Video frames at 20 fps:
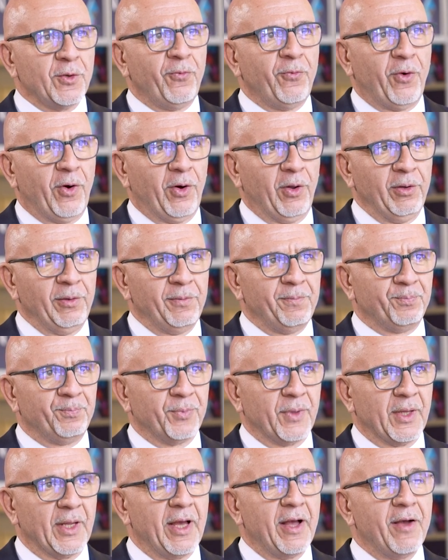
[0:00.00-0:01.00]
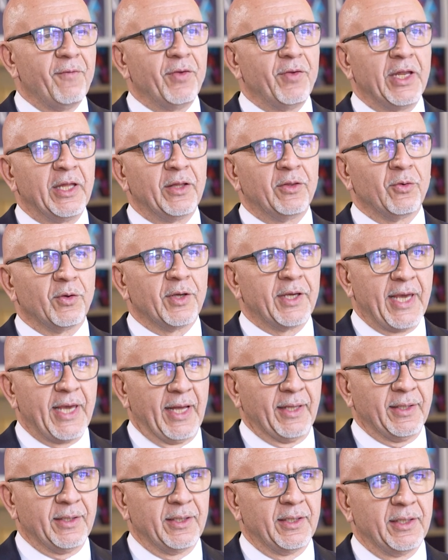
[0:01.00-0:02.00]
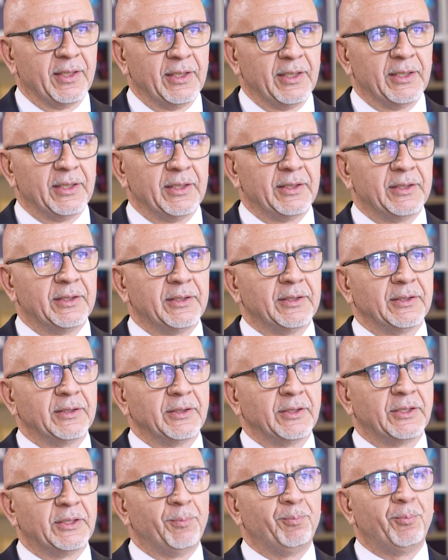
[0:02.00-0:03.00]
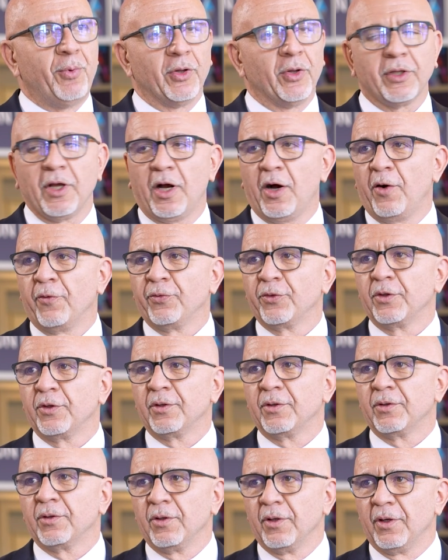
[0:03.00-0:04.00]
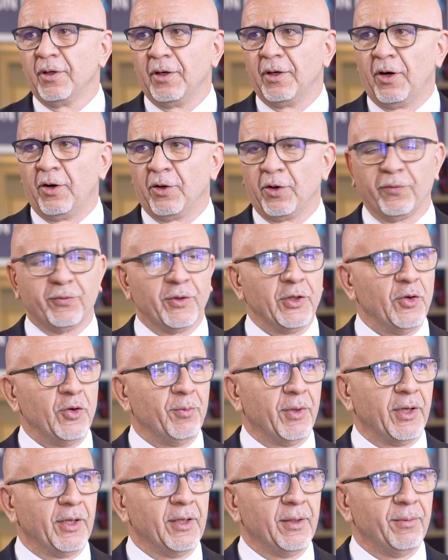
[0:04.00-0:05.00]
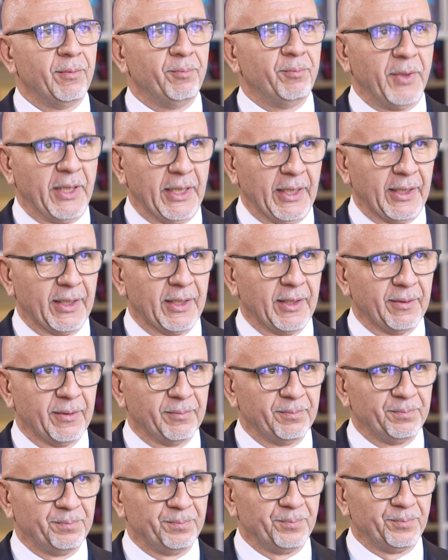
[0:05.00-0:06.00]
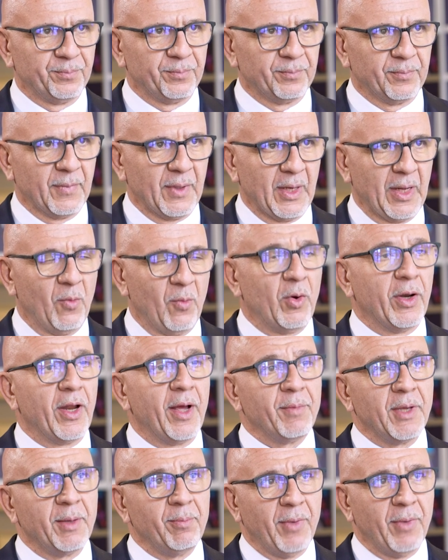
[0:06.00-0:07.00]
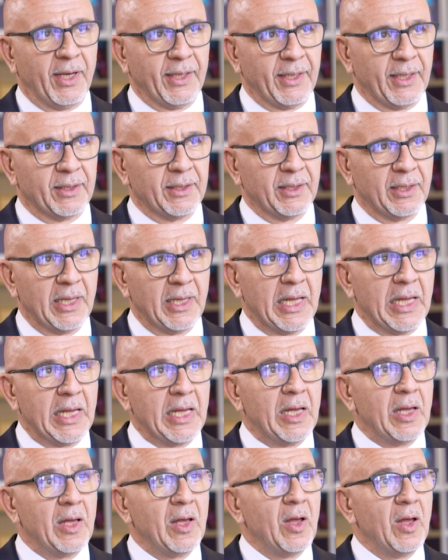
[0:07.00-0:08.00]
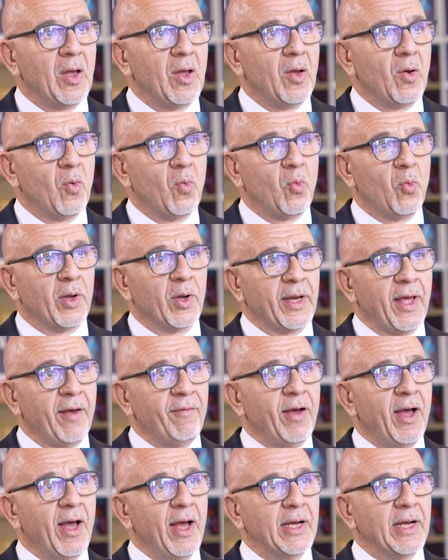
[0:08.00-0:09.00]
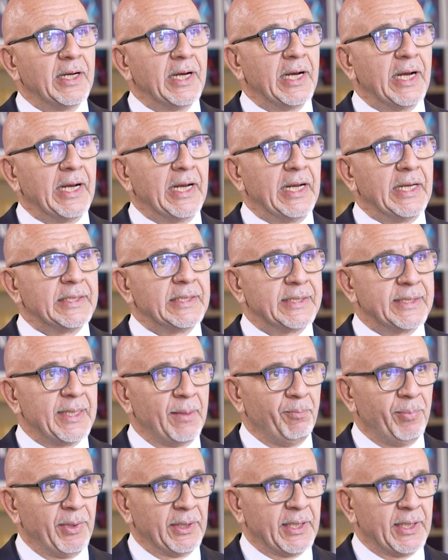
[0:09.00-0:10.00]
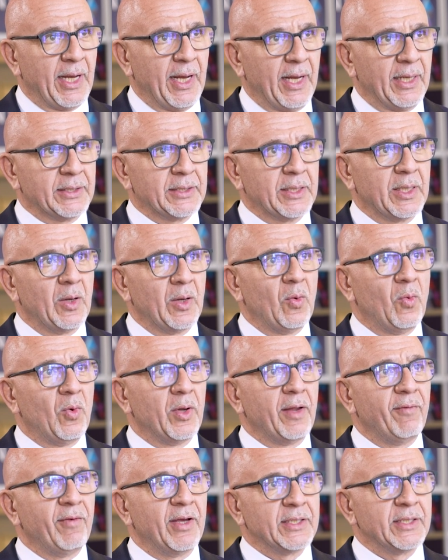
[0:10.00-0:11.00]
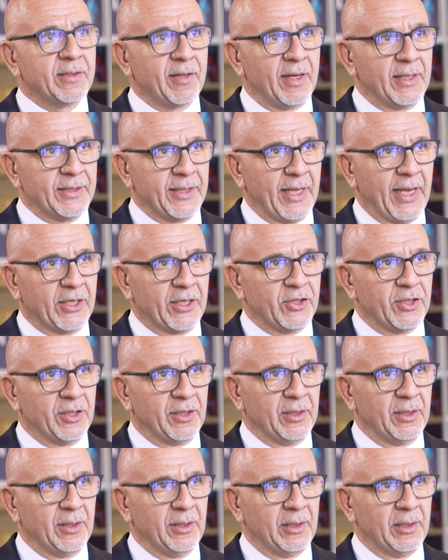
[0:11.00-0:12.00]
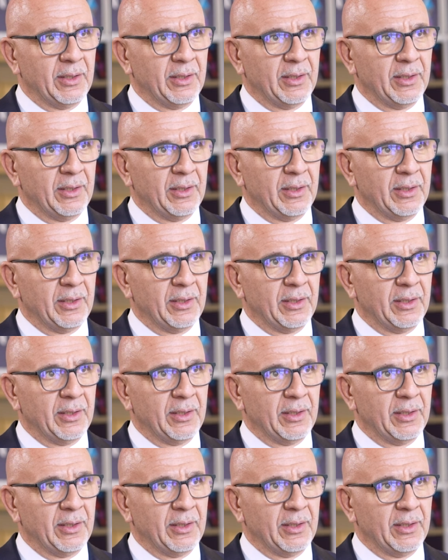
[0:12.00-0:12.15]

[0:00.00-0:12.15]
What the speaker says: of all, we need to get the bot out of the human being. What I mean by that? Whatever is simple task, whatever is transactional,